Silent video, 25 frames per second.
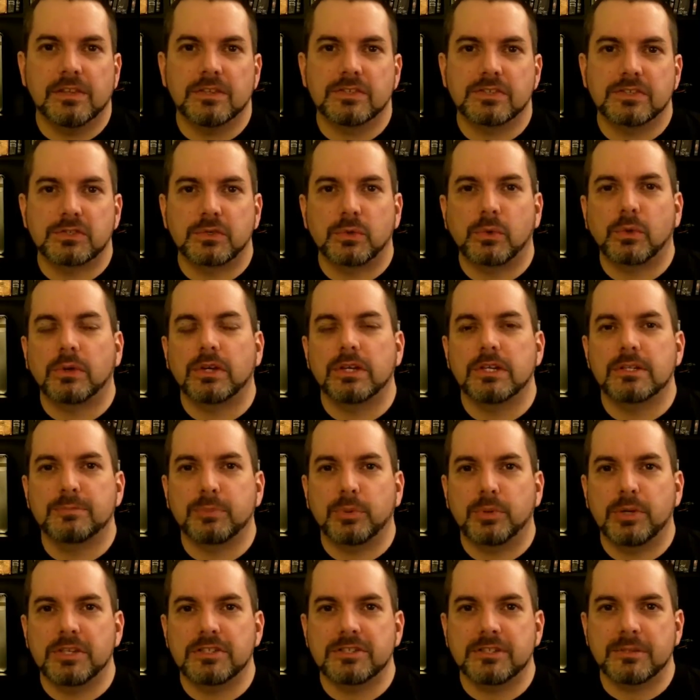the story is
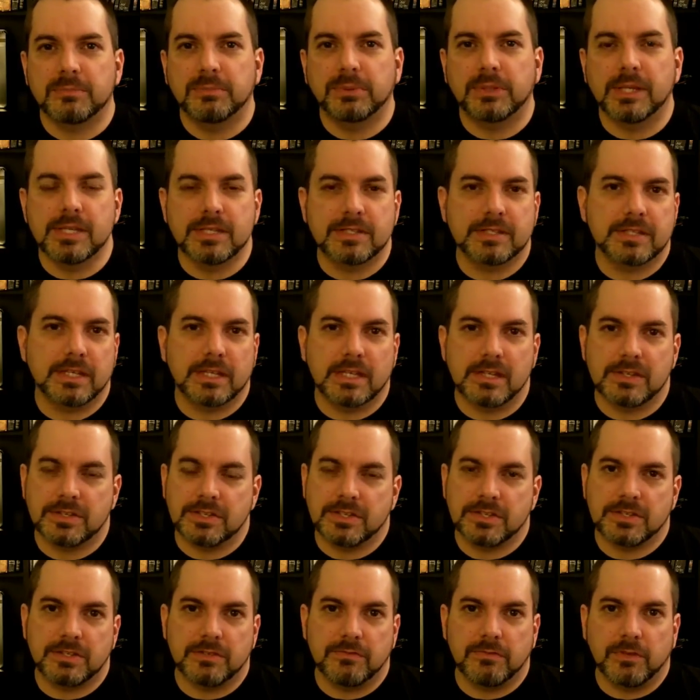pretty simplistic. It's
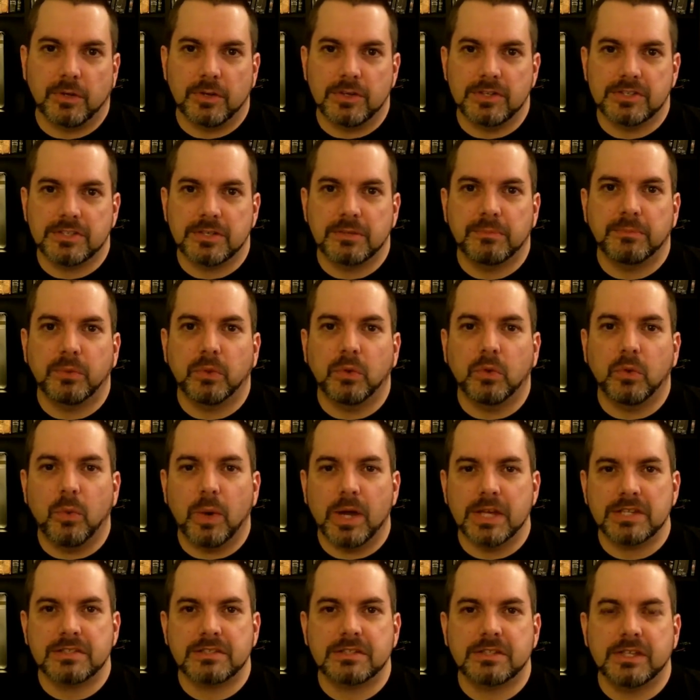just a very simple
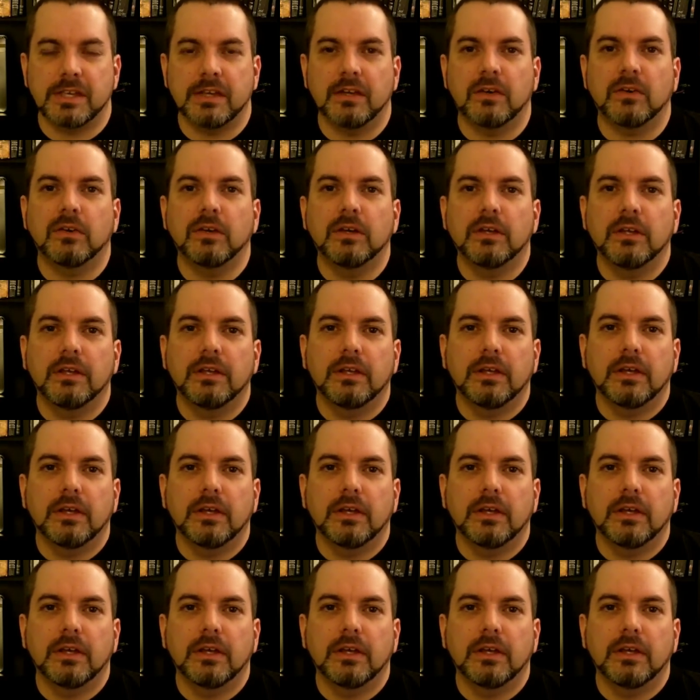quest tale.